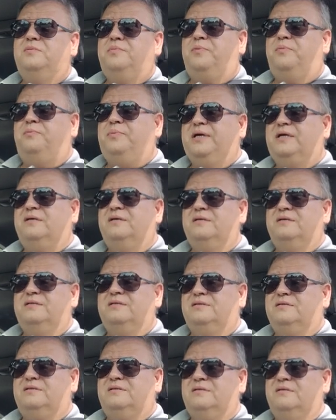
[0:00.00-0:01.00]

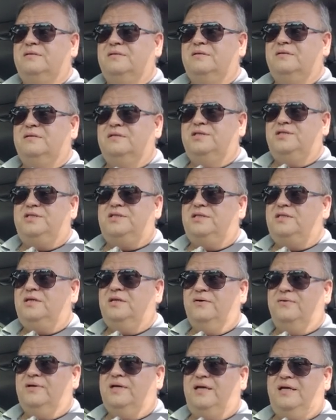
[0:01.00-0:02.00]
because she
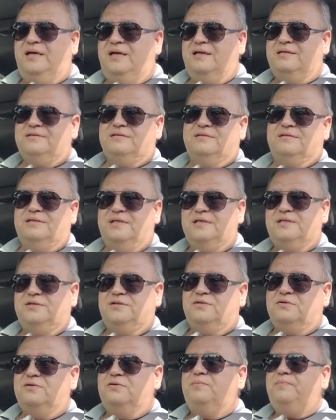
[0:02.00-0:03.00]
only eats this
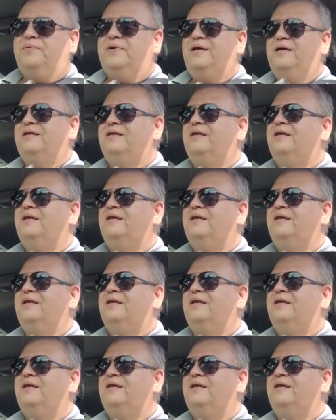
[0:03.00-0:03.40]
soup, and